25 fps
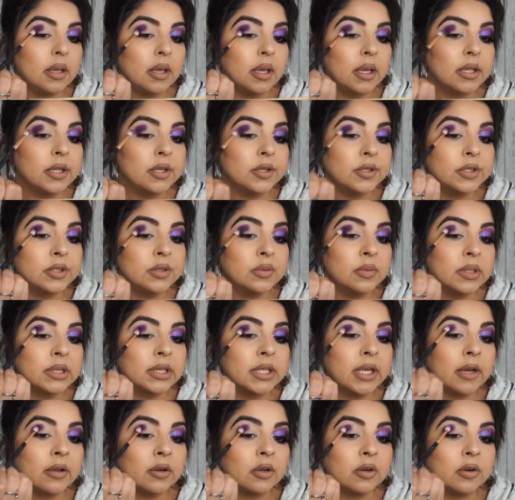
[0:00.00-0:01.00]
And you do want
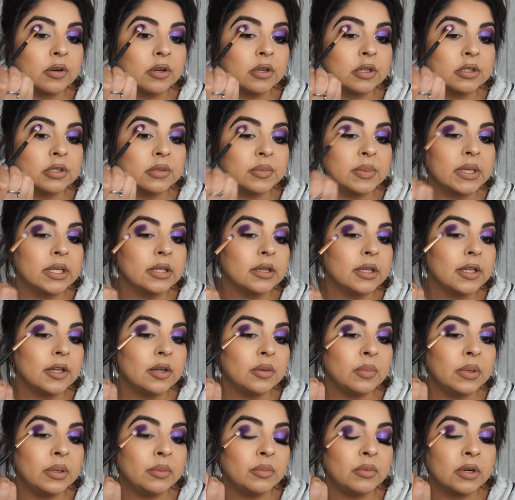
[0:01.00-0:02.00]
the outer corner to be a
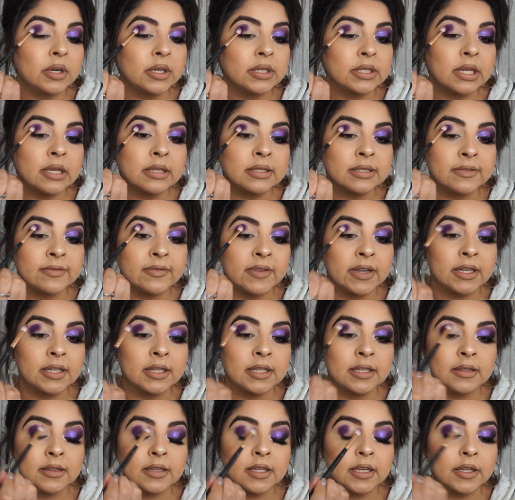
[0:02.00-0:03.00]
little bit more intensified
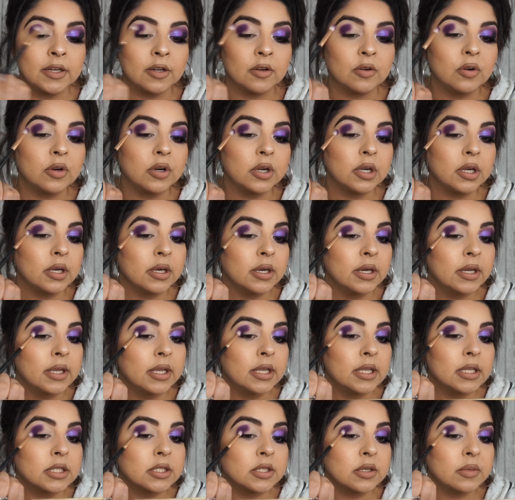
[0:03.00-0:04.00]
than the inner corner.
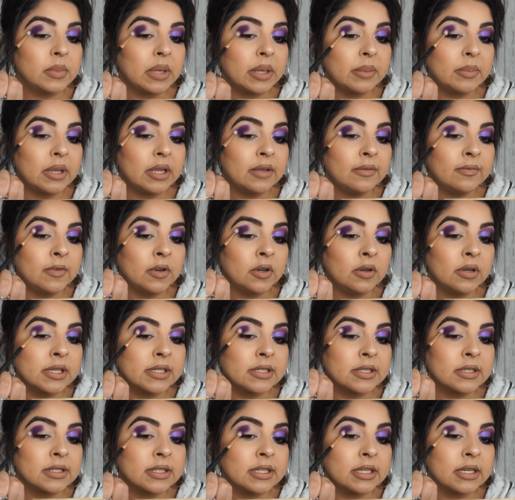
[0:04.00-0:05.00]
So my main
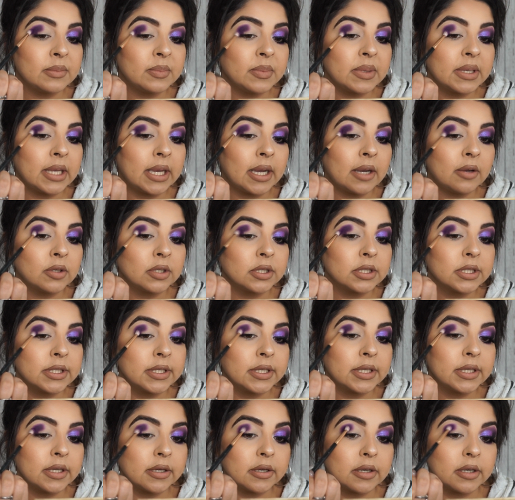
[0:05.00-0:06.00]
focus is going to be out
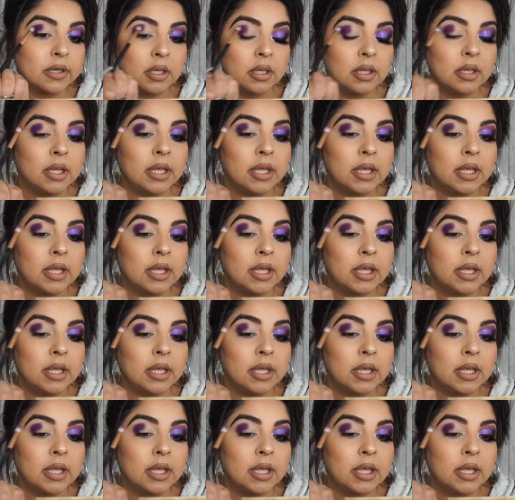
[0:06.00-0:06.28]
here.